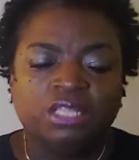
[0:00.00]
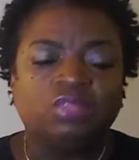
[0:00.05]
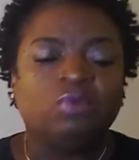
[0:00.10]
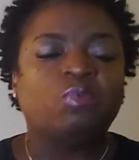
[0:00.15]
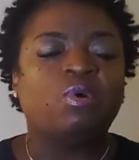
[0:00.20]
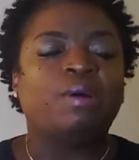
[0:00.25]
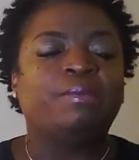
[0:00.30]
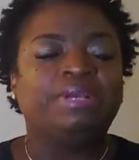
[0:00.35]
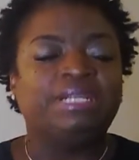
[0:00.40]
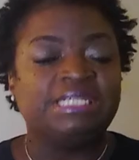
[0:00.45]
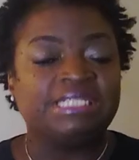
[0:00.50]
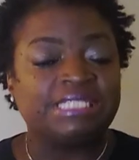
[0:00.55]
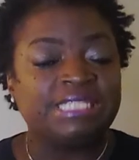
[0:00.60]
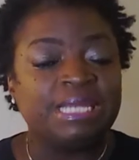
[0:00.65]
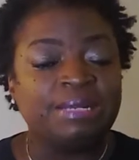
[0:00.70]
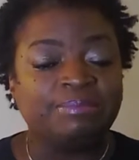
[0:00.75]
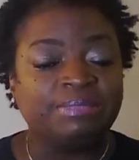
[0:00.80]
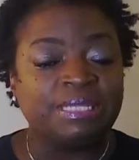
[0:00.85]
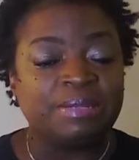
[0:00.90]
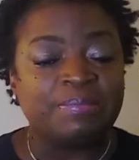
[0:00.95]
The woman is
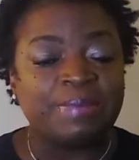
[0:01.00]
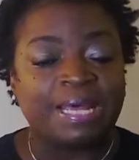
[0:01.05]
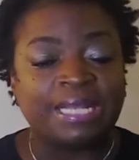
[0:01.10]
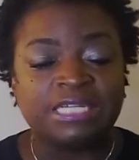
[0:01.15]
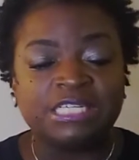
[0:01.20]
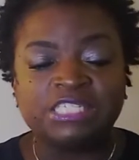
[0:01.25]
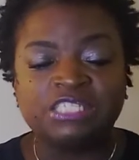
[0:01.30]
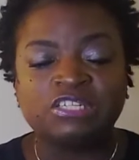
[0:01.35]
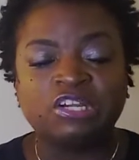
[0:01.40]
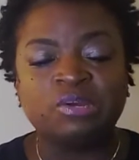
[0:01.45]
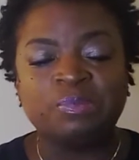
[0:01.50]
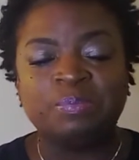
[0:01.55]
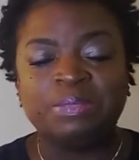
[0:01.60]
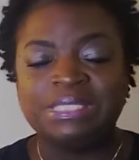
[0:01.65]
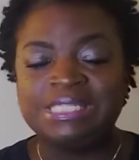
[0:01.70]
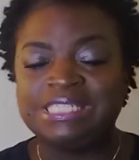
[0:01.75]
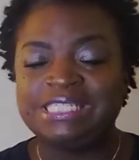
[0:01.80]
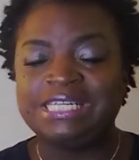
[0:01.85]
tempted by the serpent.